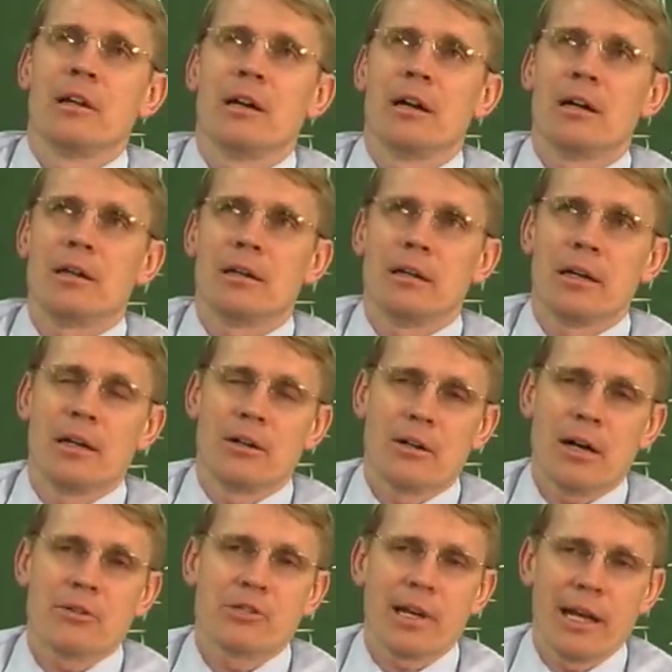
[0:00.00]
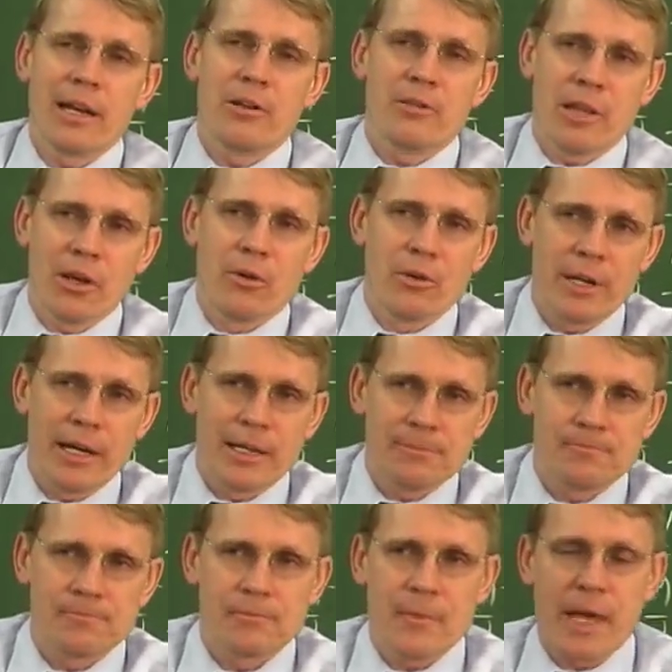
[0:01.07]
How tightly do they hold on?
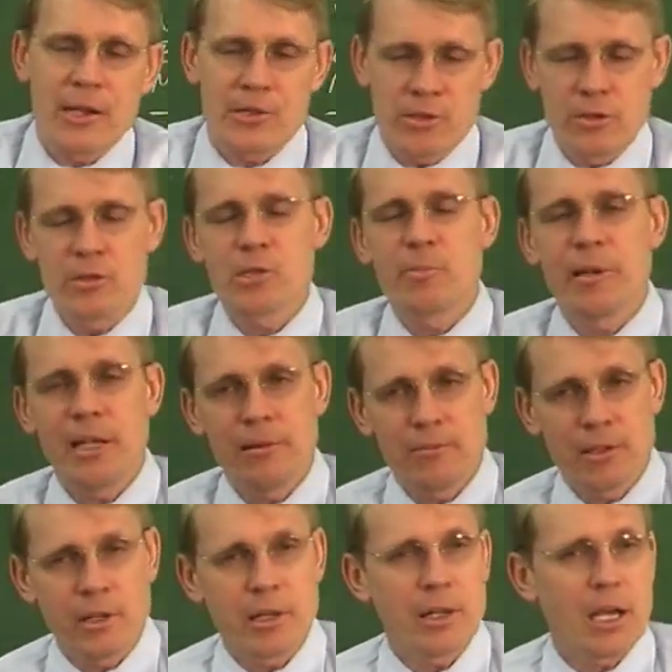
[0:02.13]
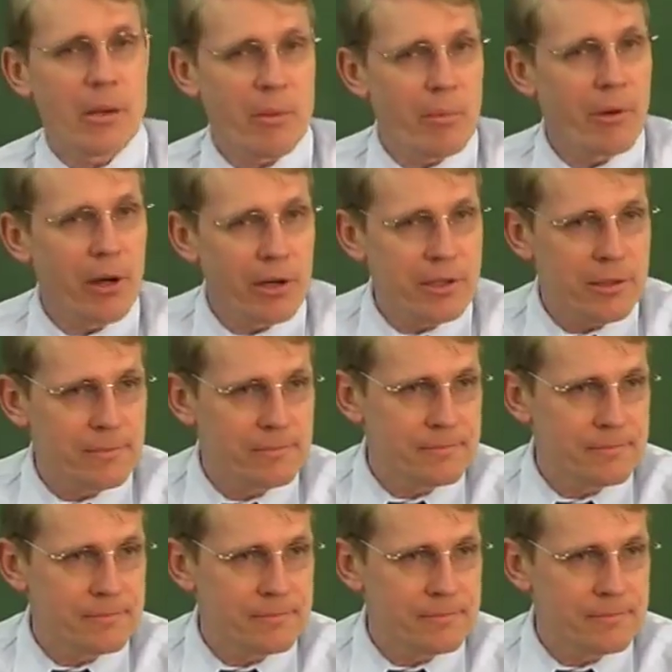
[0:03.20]
At a certain speed, they're going to come apart.